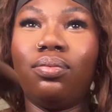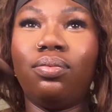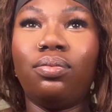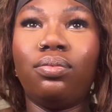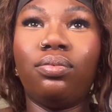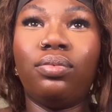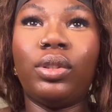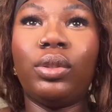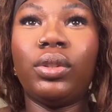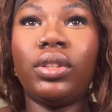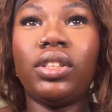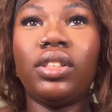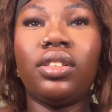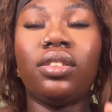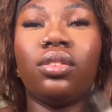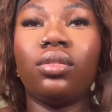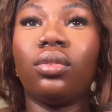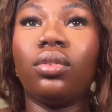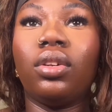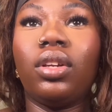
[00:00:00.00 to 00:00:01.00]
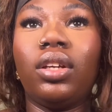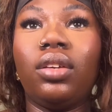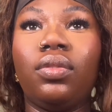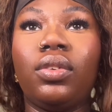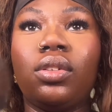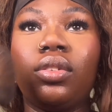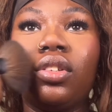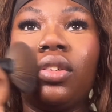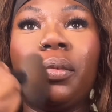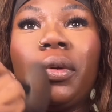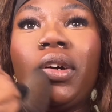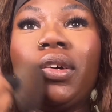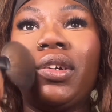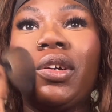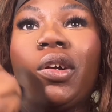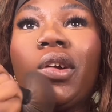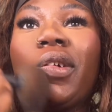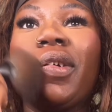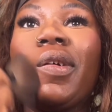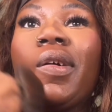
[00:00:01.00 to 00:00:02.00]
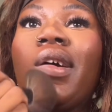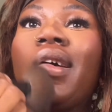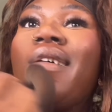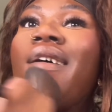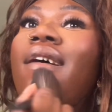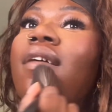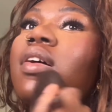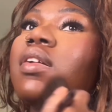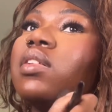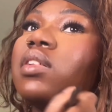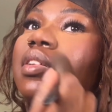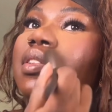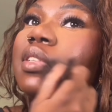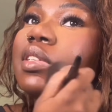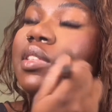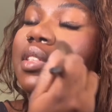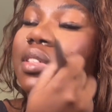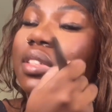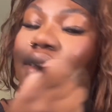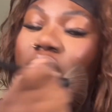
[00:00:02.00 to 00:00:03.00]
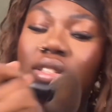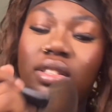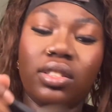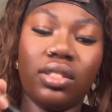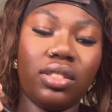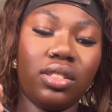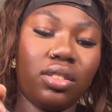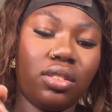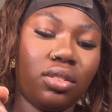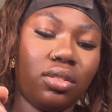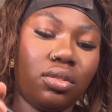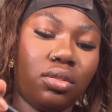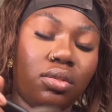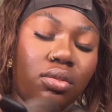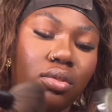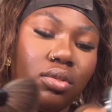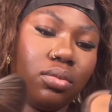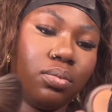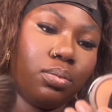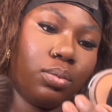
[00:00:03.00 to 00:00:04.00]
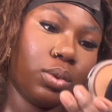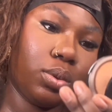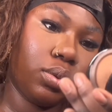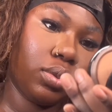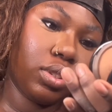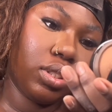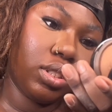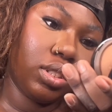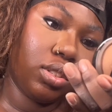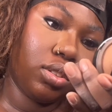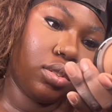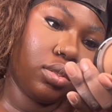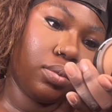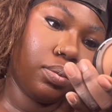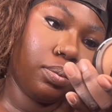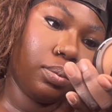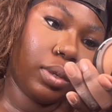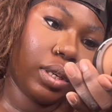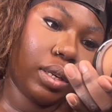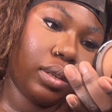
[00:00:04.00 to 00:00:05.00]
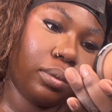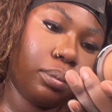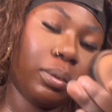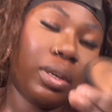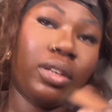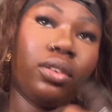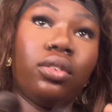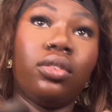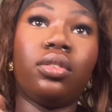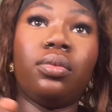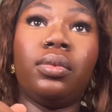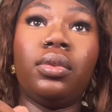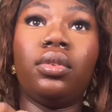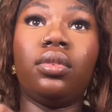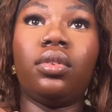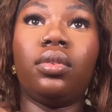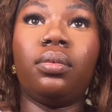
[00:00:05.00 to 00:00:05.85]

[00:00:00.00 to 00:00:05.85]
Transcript: focused or, like, filter powder. This is the smoothing powder, micro smooth.